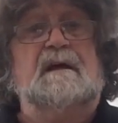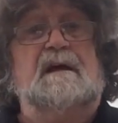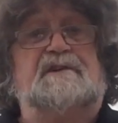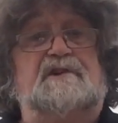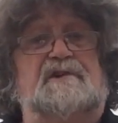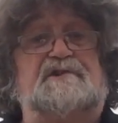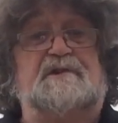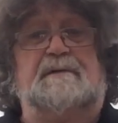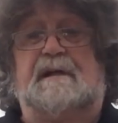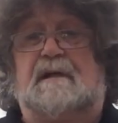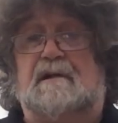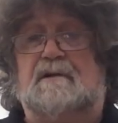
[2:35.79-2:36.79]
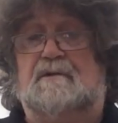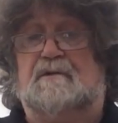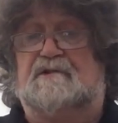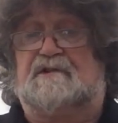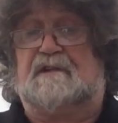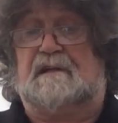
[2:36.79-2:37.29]
It also
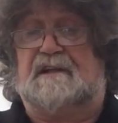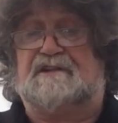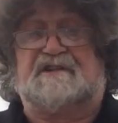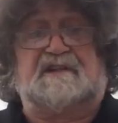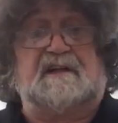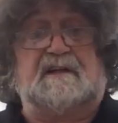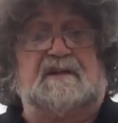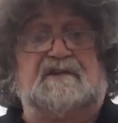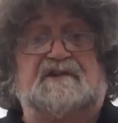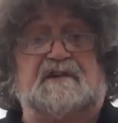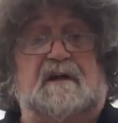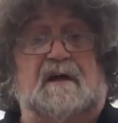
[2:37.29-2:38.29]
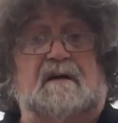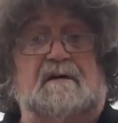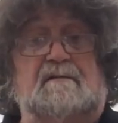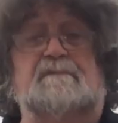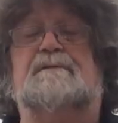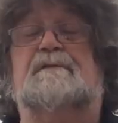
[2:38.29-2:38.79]
includes listings
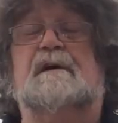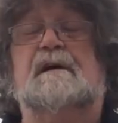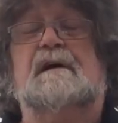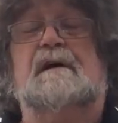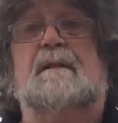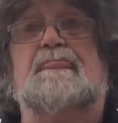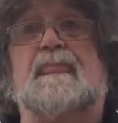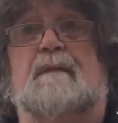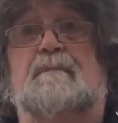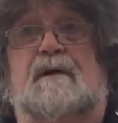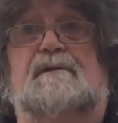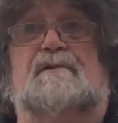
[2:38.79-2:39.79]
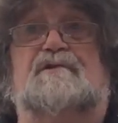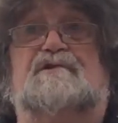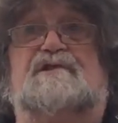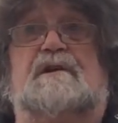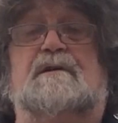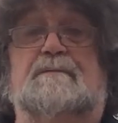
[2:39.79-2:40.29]
of
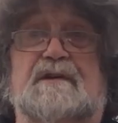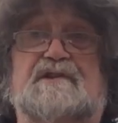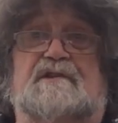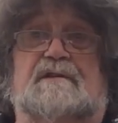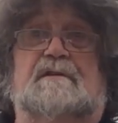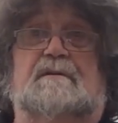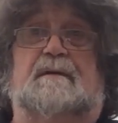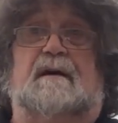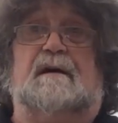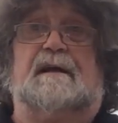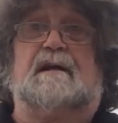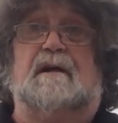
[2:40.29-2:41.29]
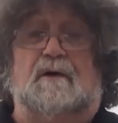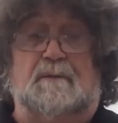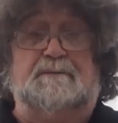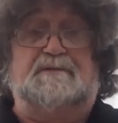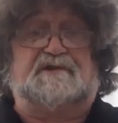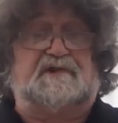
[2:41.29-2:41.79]
models commissioned by
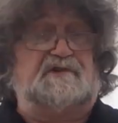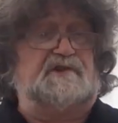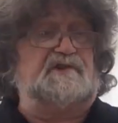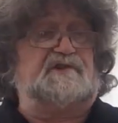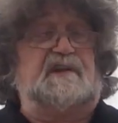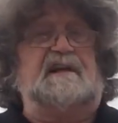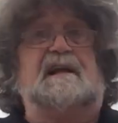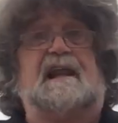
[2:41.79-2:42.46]
clubs such as the